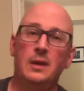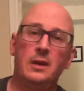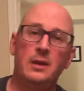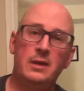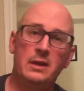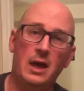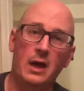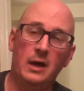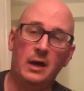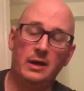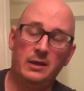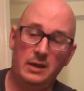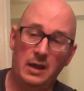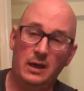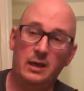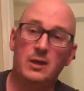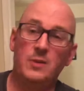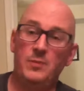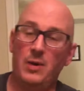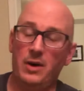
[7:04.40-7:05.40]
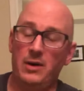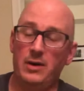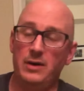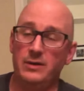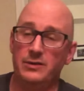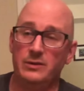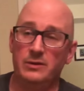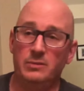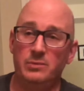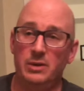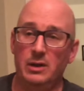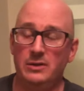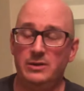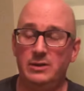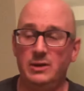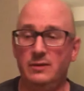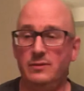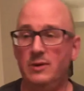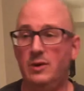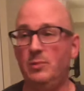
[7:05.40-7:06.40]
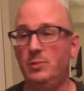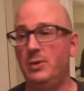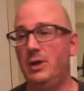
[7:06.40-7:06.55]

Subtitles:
Yeah. Campari is an aperitivo,